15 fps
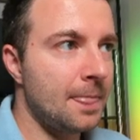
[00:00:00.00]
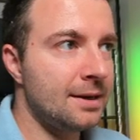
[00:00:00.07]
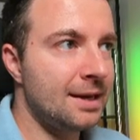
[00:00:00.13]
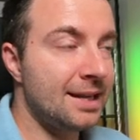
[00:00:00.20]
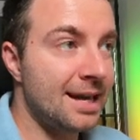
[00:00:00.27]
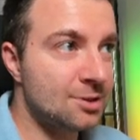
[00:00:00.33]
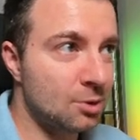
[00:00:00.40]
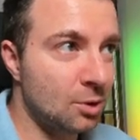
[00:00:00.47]
It
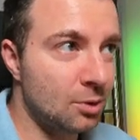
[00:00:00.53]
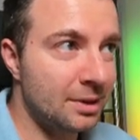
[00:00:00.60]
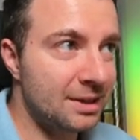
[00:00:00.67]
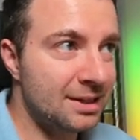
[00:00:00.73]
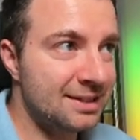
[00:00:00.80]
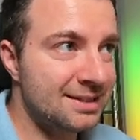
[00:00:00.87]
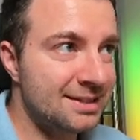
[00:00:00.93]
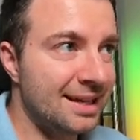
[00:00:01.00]
has already
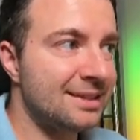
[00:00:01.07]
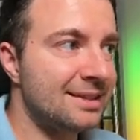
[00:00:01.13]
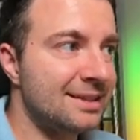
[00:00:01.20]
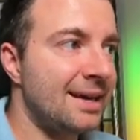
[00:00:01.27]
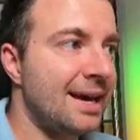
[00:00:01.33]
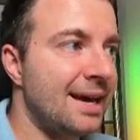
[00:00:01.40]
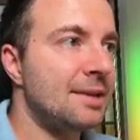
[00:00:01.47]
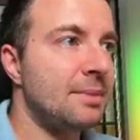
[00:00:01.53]
sent
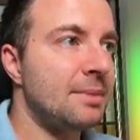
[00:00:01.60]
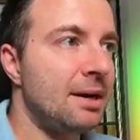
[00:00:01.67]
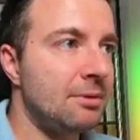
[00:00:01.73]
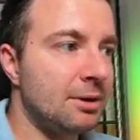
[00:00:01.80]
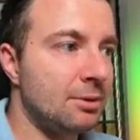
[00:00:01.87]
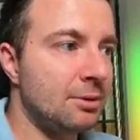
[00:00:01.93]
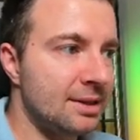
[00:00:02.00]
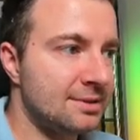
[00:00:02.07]
that many
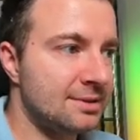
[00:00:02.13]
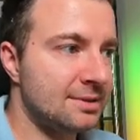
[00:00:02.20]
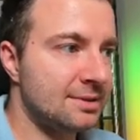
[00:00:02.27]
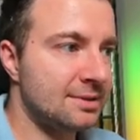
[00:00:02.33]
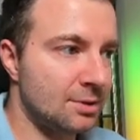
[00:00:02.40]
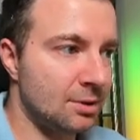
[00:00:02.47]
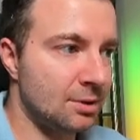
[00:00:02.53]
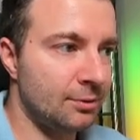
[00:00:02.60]
requests
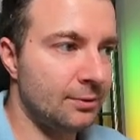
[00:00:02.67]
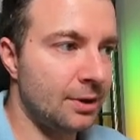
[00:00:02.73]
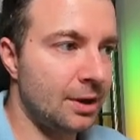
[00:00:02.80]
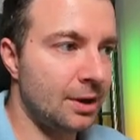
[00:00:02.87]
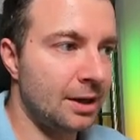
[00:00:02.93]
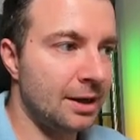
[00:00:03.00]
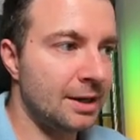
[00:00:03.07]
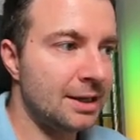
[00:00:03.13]
so
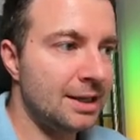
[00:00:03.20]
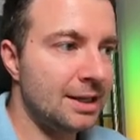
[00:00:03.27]
far.